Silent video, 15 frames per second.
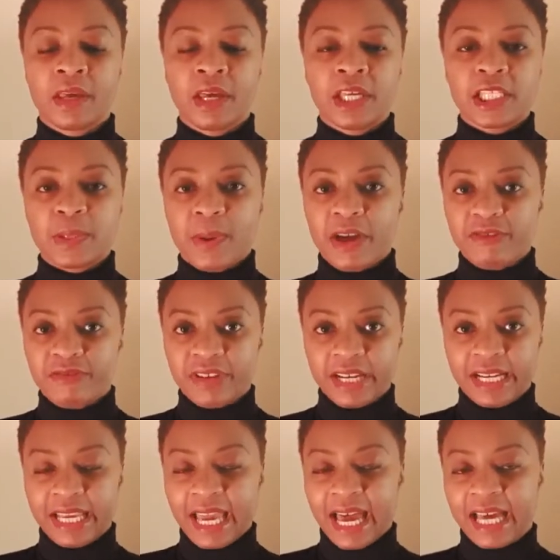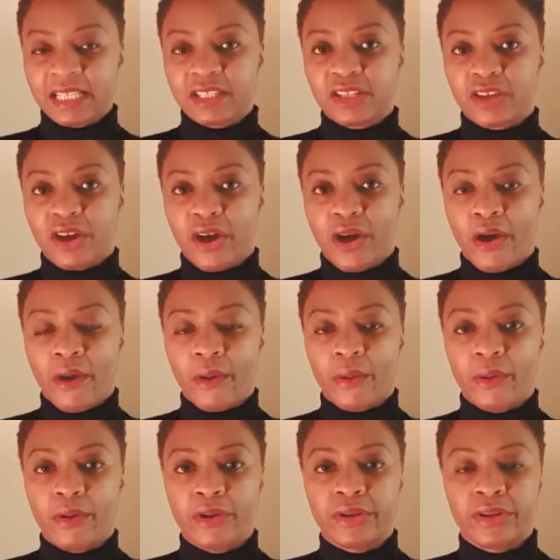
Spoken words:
So I really had to go on